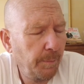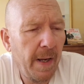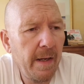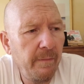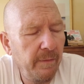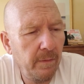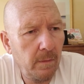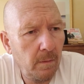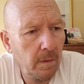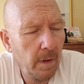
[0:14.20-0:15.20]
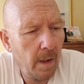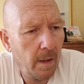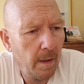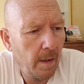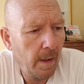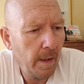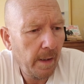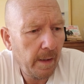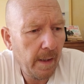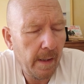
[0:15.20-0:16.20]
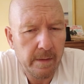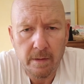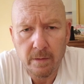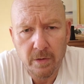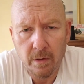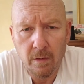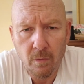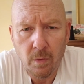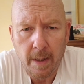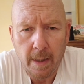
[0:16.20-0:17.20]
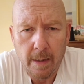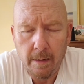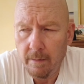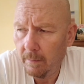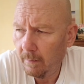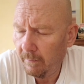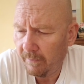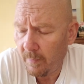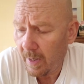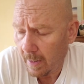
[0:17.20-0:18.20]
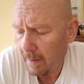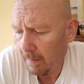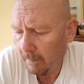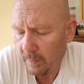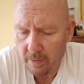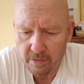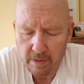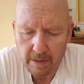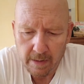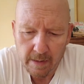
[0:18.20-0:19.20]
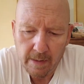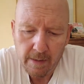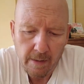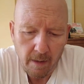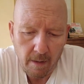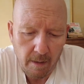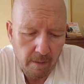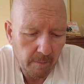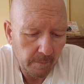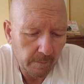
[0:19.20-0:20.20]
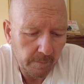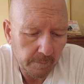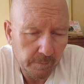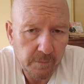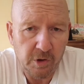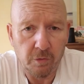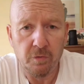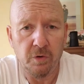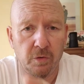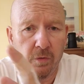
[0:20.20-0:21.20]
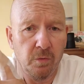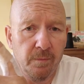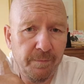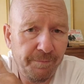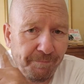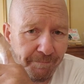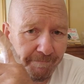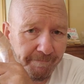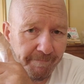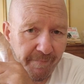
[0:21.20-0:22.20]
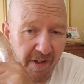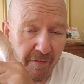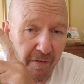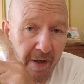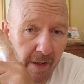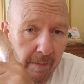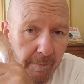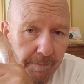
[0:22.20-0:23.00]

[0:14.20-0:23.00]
painful yet dull week for me personally, due to the finger.